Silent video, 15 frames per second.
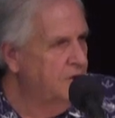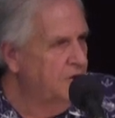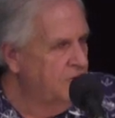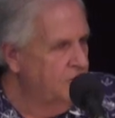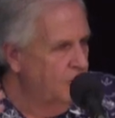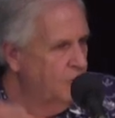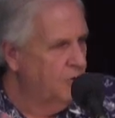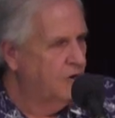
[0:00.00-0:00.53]

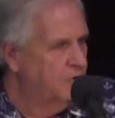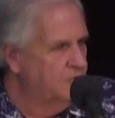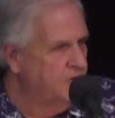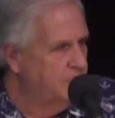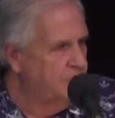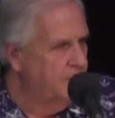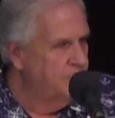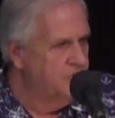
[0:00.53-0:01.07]
Your
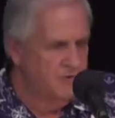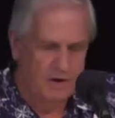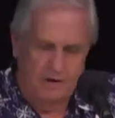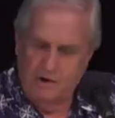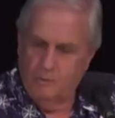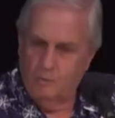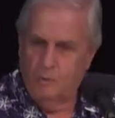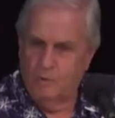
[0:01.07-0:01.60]
contribution and
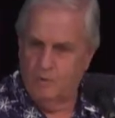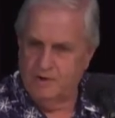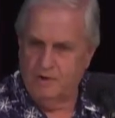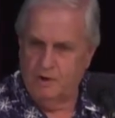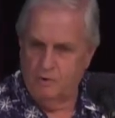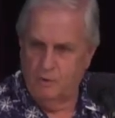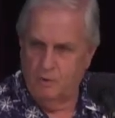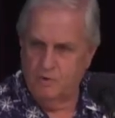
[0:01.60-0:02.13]
your walk in the
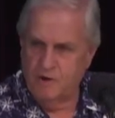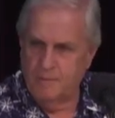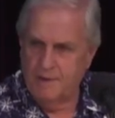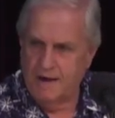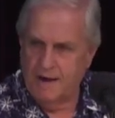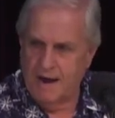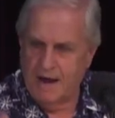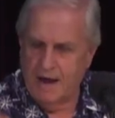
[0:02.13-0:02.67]
Lord, no
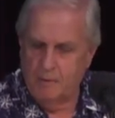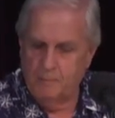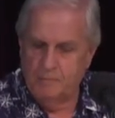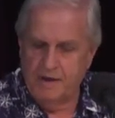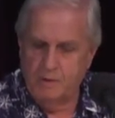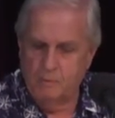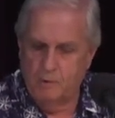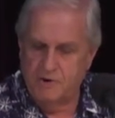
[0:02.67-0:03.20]
matter how
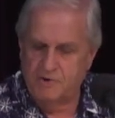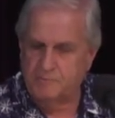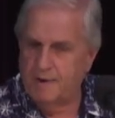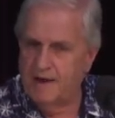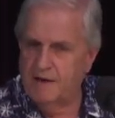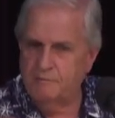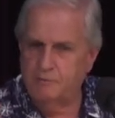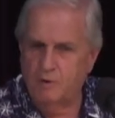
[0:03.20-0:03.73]
big, rich,
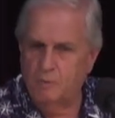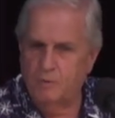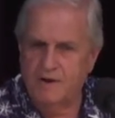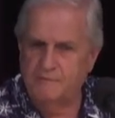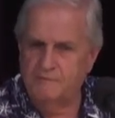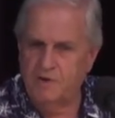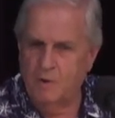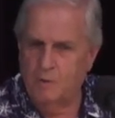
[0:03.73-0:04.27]
powerful, or
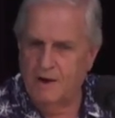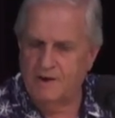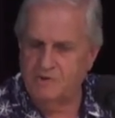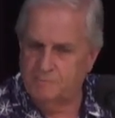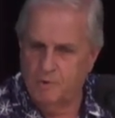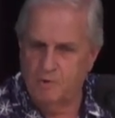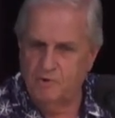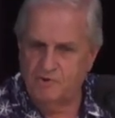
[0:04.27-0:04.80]
whatever you are
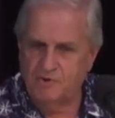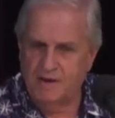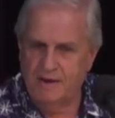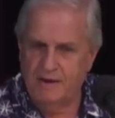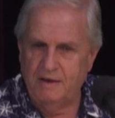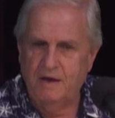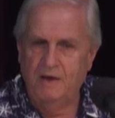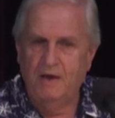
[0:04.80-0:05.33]

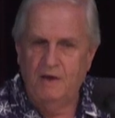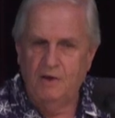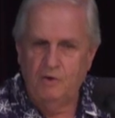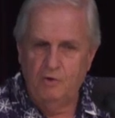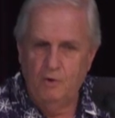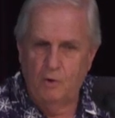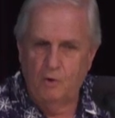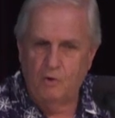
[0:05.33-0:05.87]
spiritually,
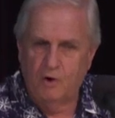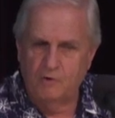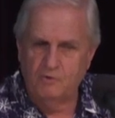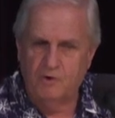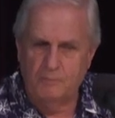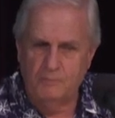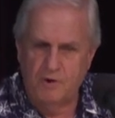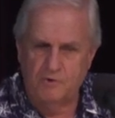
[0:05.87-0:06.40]
your
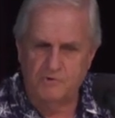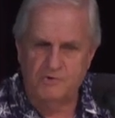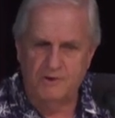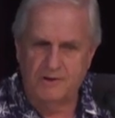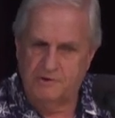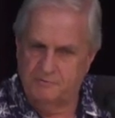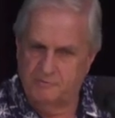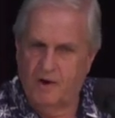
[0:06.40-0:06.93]
contribution
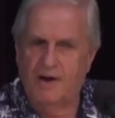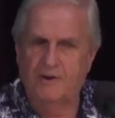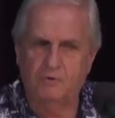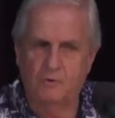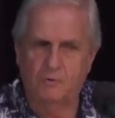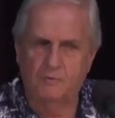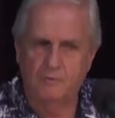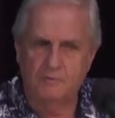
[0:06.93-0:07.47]
is
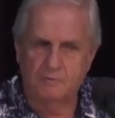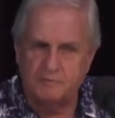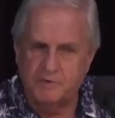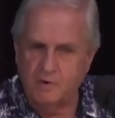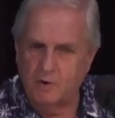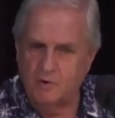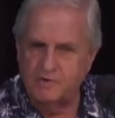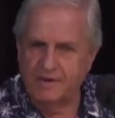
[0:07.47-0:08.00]
vital for
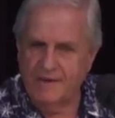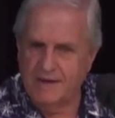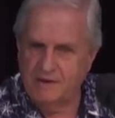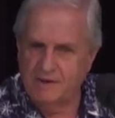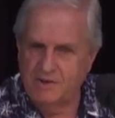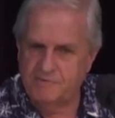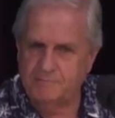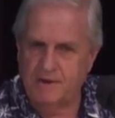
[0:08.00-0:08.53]
God to get
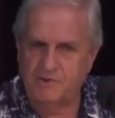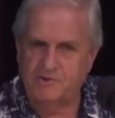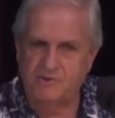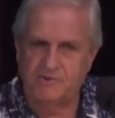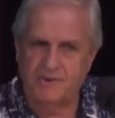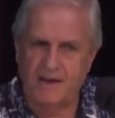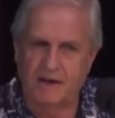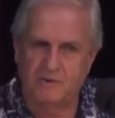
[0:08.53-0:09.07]
his
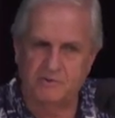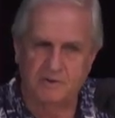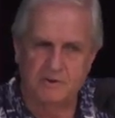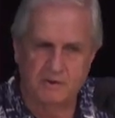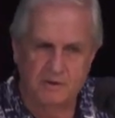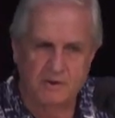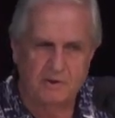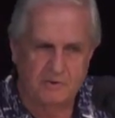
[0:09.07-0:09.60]
message out
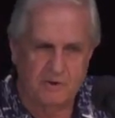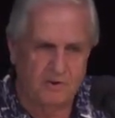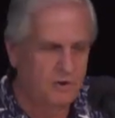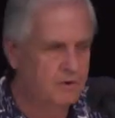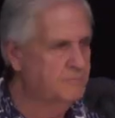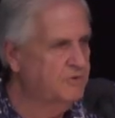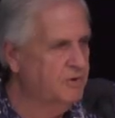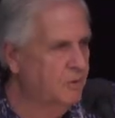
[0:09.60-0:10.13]
to
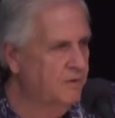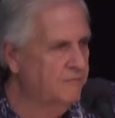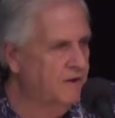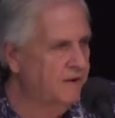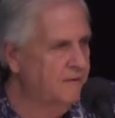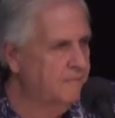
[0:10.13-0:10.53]
whomsoever.